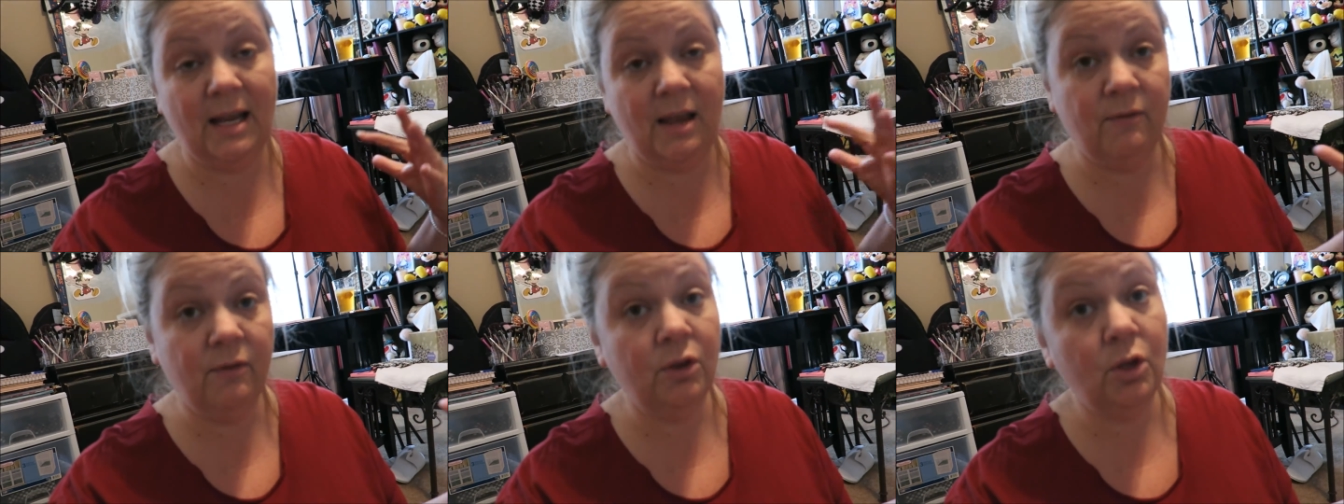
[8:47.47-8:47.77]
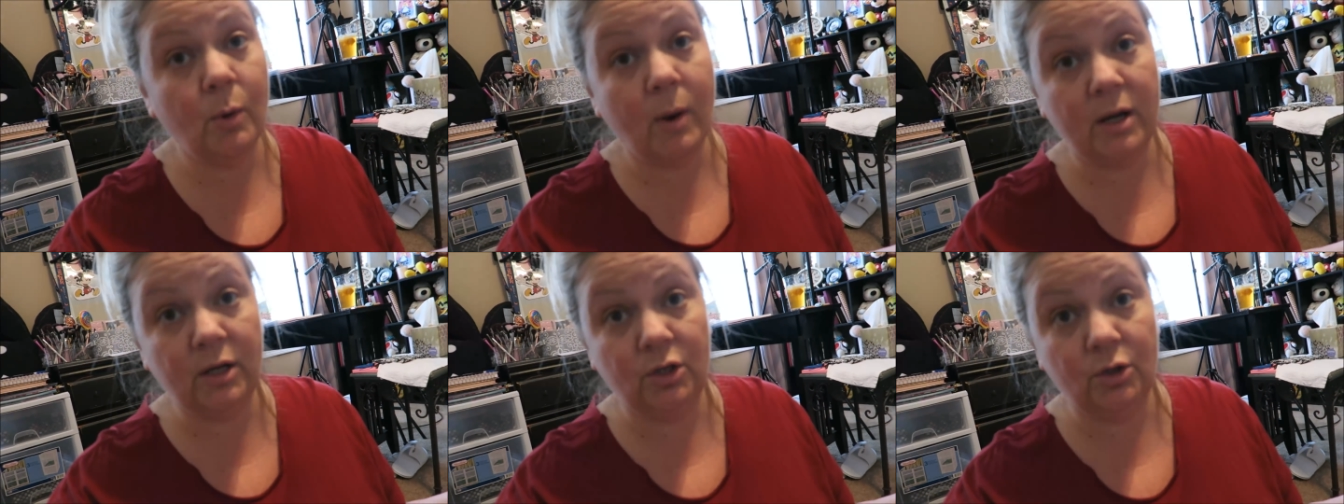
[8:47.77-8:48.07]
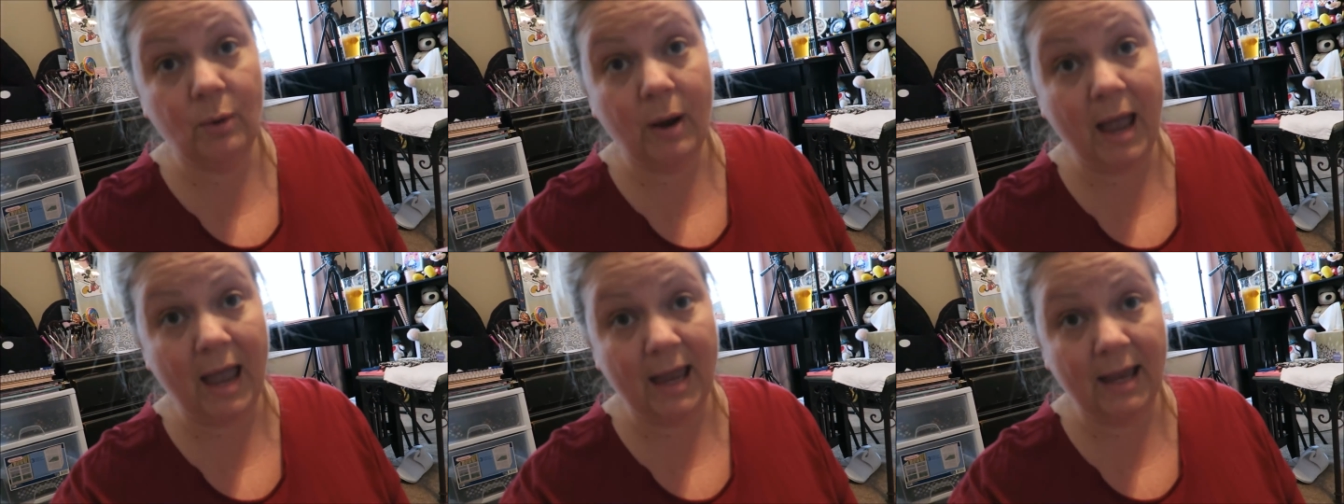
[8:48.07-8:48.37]
Even though I
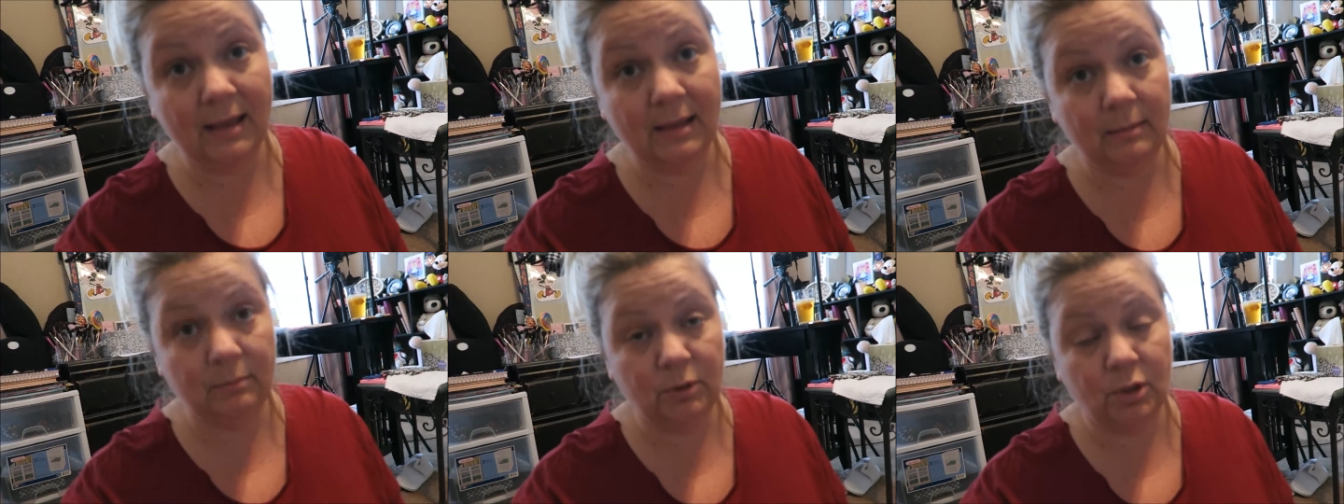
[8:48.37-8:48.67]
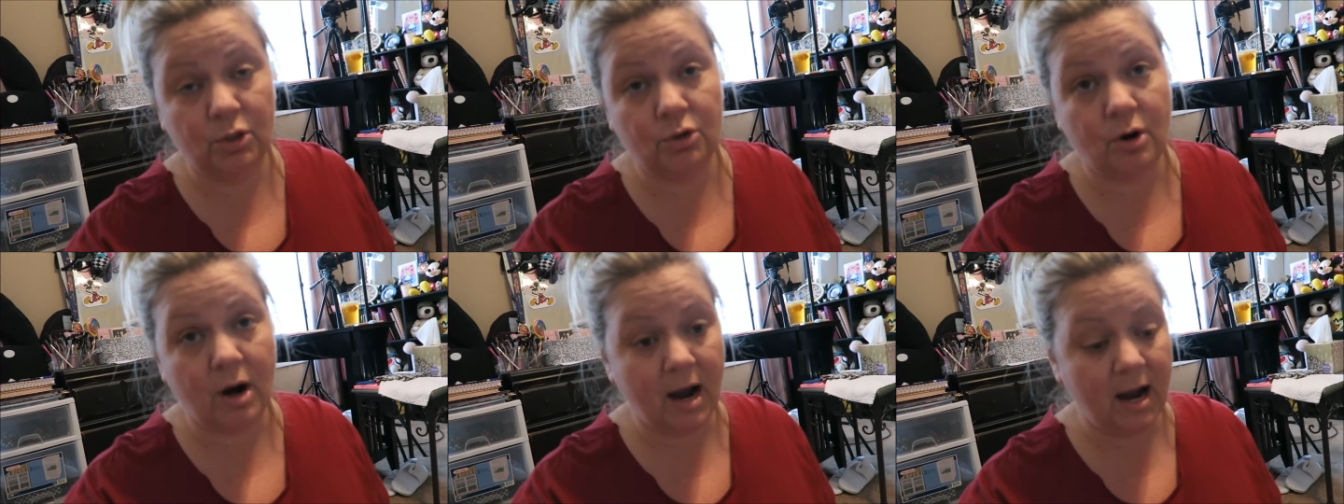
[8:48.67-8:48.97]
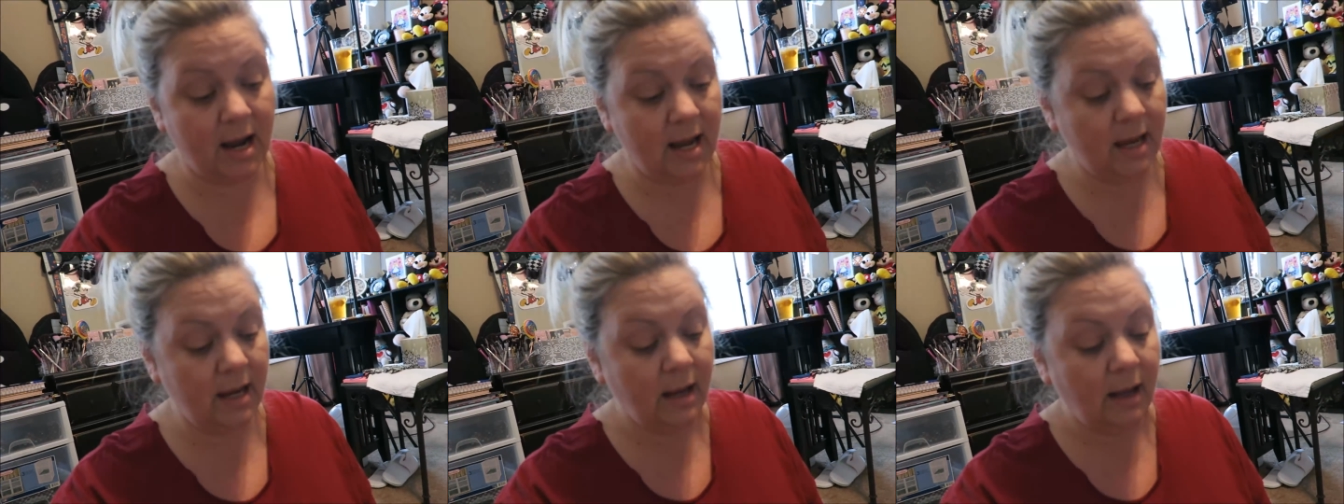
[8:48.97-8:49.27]
do hang them to
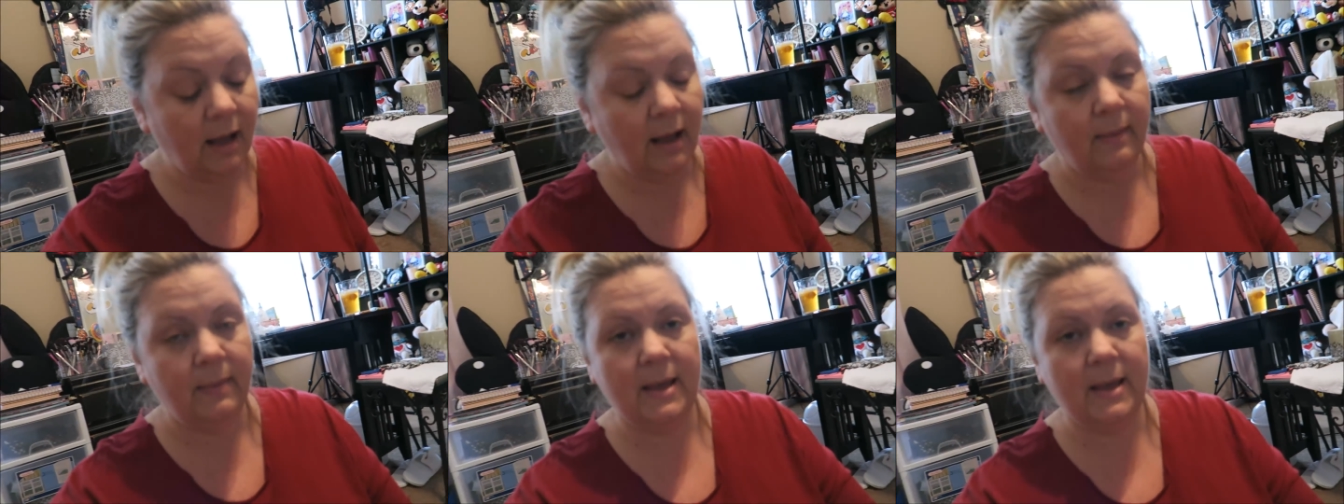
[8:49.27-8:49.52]
dry,